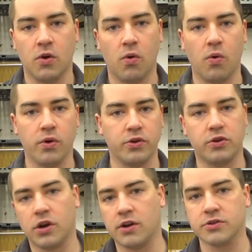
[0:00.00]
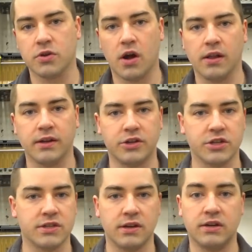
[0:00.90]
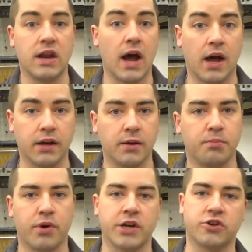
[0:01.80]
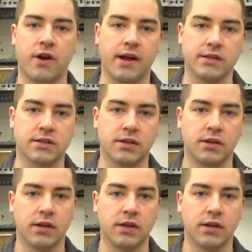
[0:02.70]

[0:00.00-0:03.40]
or you could also call it just non-pressurized.